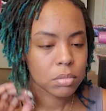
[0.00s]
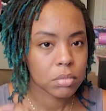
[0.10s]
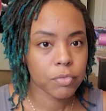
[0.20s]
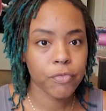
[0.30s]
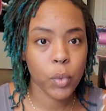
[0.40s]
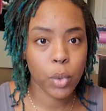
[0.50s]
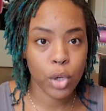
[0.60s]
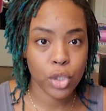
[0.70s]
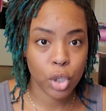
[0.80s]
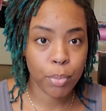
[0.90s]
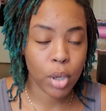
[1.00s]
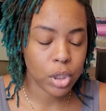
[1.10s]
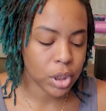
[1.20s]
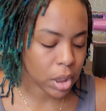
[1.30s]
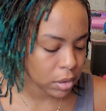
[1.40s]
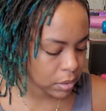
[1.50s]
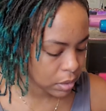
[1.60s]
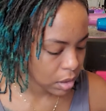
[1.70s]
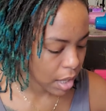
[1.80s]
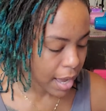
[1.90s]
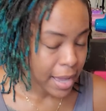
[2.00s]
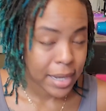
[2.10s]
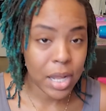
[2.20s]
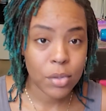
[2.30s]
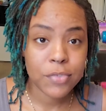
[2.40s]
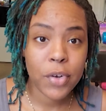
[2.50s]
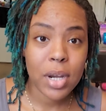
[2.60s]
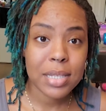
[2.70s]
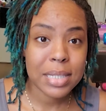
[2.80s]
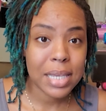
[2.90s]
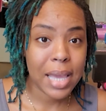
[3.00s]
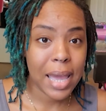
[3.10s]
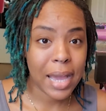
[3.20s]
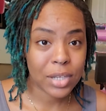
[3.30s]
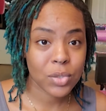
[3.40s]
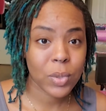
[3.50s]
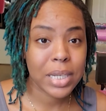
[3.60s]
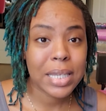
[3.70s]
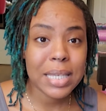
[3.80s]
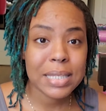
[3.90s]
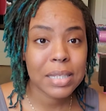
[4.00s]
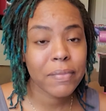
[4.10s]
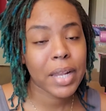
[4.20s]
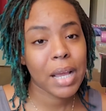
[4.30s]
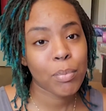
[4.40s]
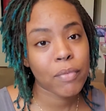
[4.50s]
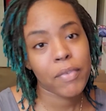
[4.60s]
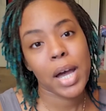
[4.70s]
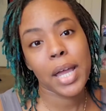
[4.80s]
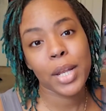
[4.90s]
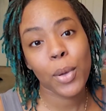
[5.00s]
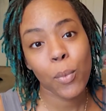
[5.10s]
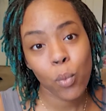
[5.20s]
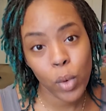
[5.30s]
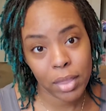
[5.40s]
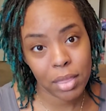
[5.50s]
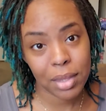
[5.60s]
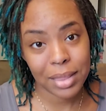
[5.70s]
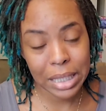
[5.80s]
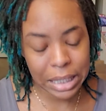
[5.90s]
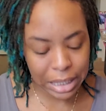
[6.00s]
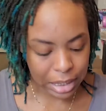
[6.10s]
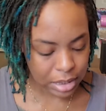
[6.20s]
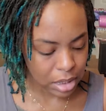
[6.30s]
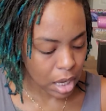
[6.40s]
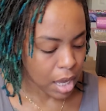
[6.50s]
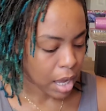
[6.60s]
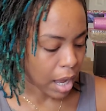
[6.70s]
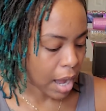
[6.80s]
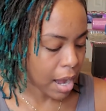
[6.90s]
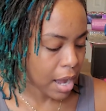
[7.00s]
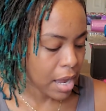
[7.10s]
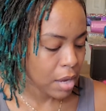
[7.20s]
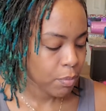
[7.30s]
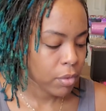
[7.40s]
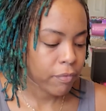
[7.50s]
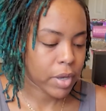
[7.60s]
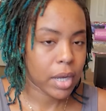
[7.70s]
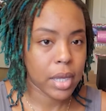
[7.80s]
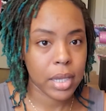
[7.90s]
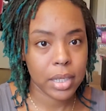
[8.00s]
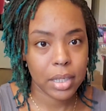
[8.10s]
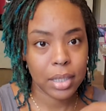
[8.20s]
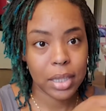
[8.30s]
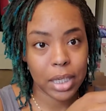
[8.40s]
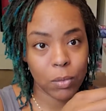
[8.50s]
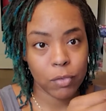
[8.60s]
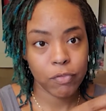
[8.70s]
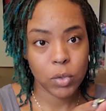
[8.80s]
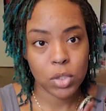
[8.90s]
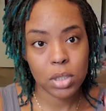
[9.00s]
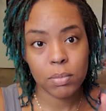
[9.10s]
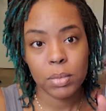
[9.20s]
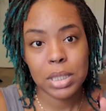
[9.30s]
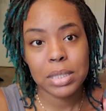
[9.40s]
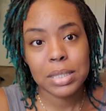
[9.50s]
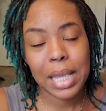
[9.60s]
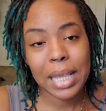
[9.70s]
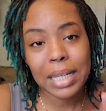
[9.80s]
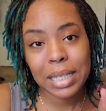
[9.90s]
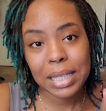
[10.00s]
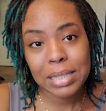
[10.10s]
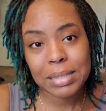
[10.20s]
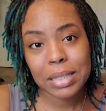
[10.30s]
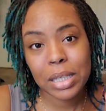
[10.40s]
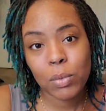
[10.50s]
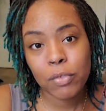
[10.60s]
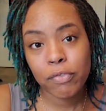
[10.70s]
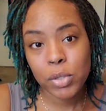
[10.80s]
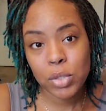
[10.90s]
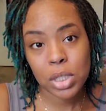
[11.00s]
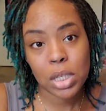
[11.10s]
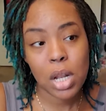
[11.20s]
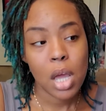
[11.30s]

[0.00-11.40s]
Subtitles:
for your projects. Now, as far as the actual adhesive that I provide with the kit, I provide Liquid Fusion. This is Aleene's Liquid Fusion.